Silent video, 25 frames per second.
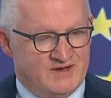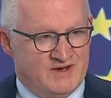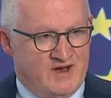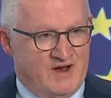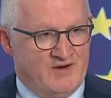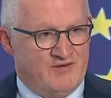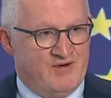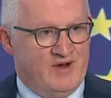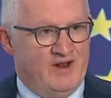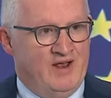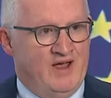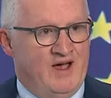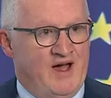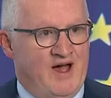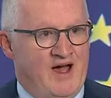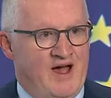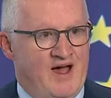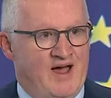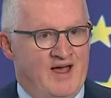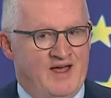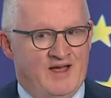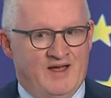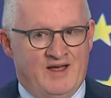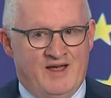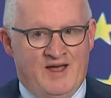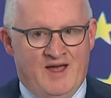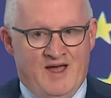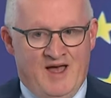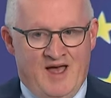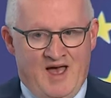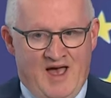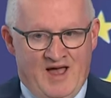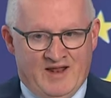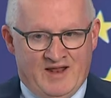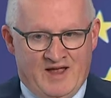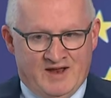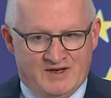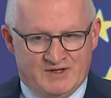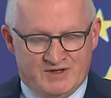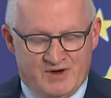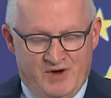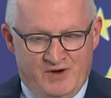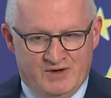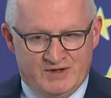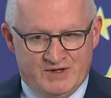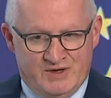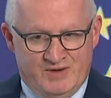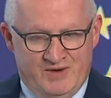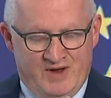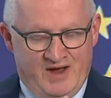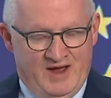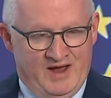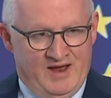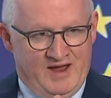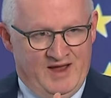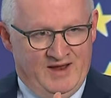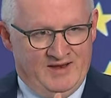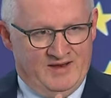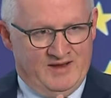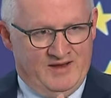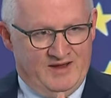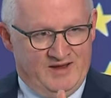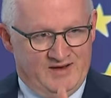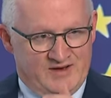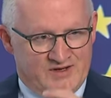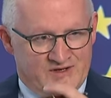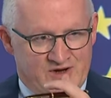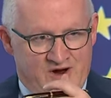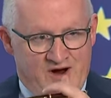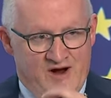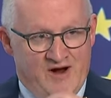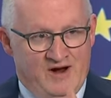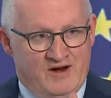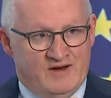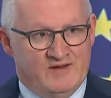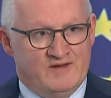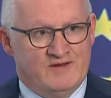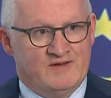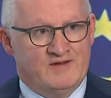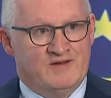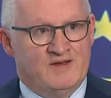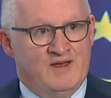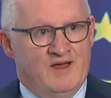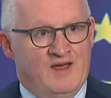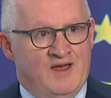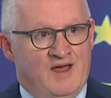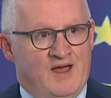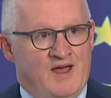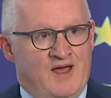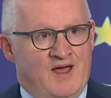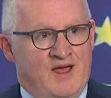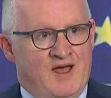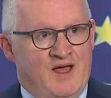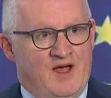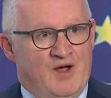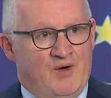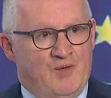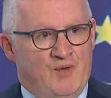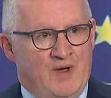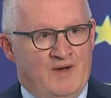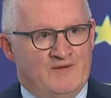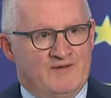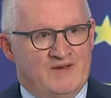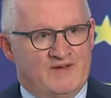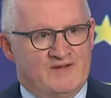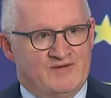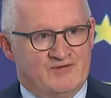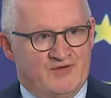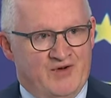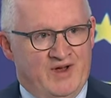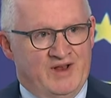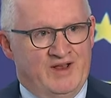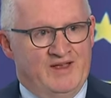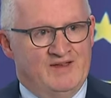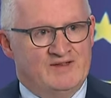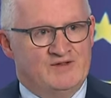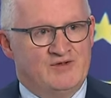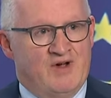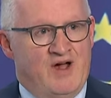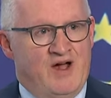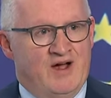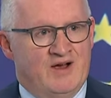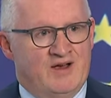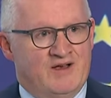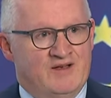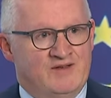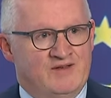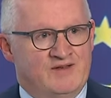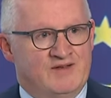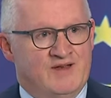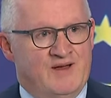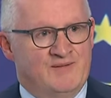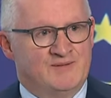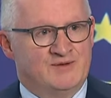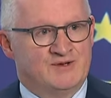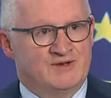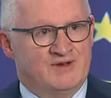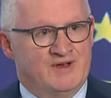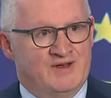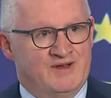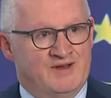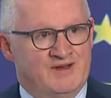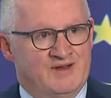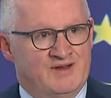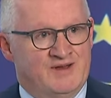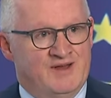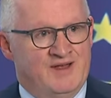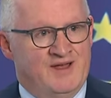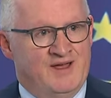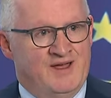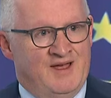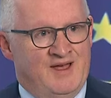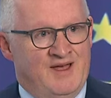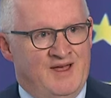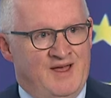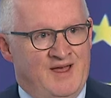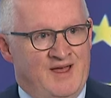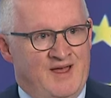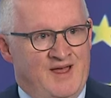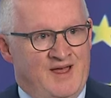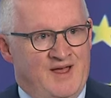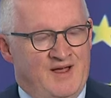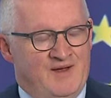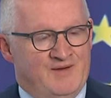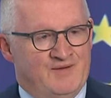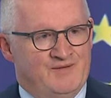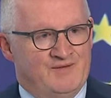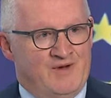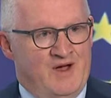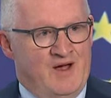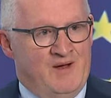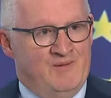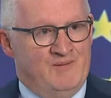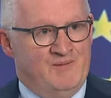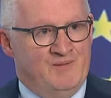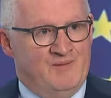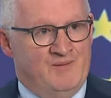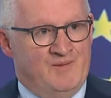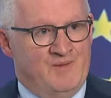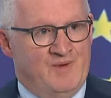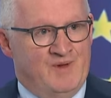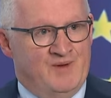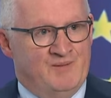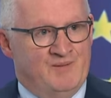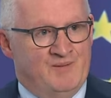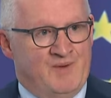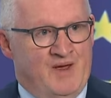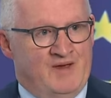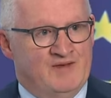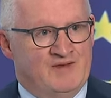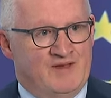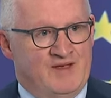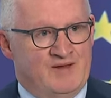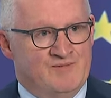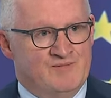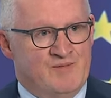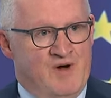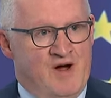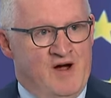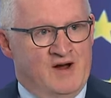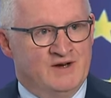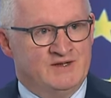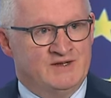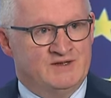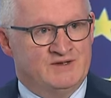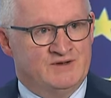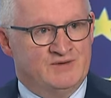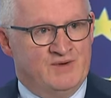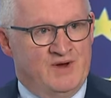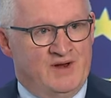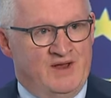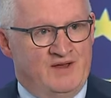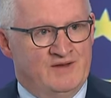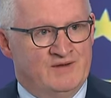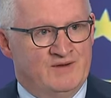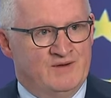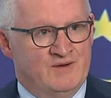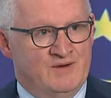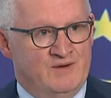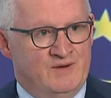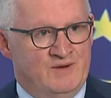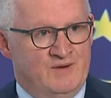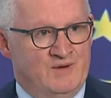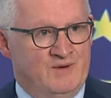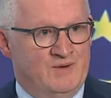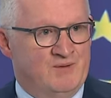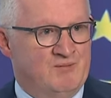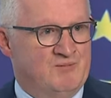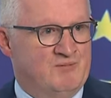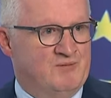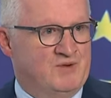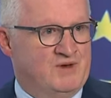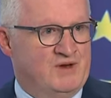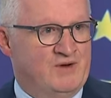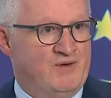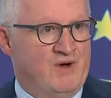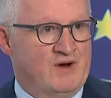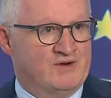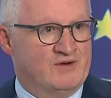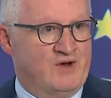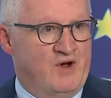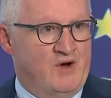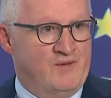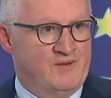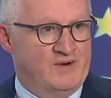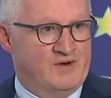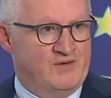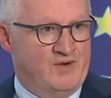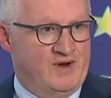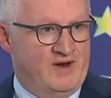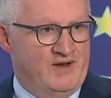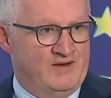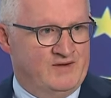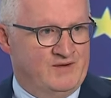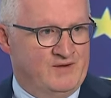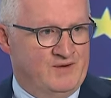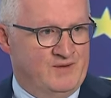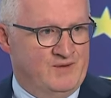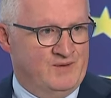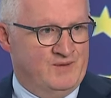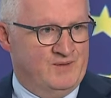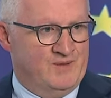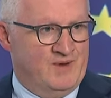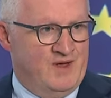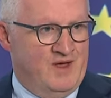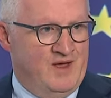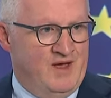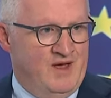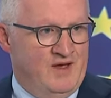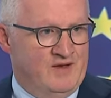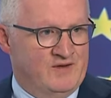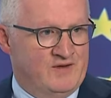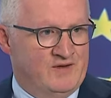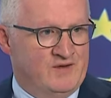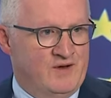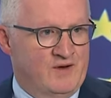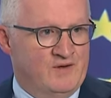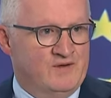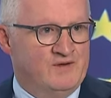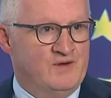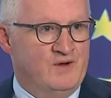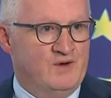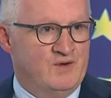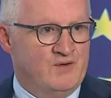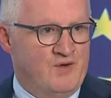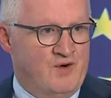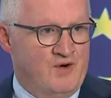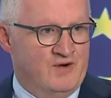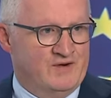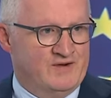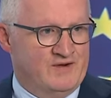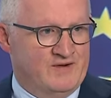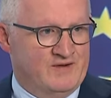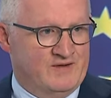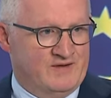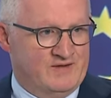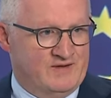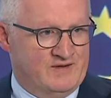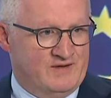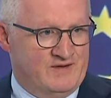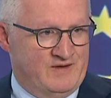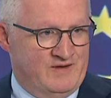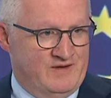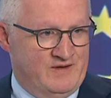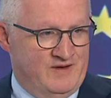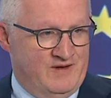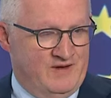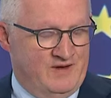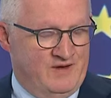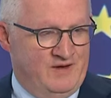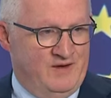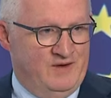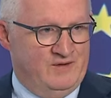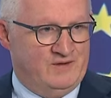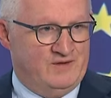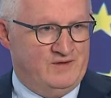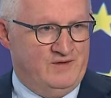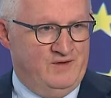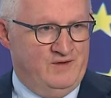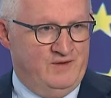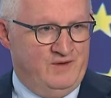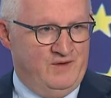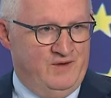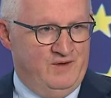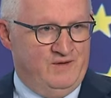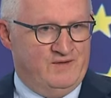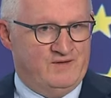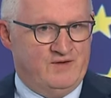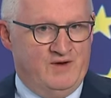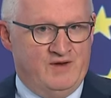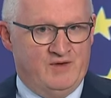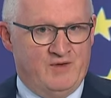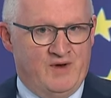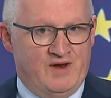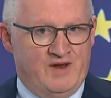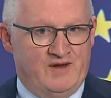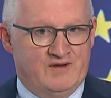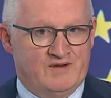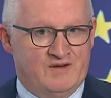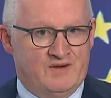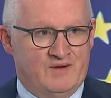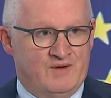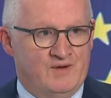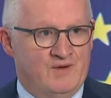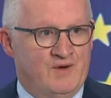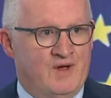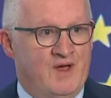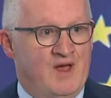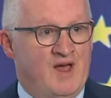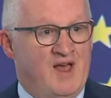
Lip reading: got really high, and I showed you in the charts, we have this really strong consumption from basically March 22 to October 22. So those two quarters, Q2, Q3 22,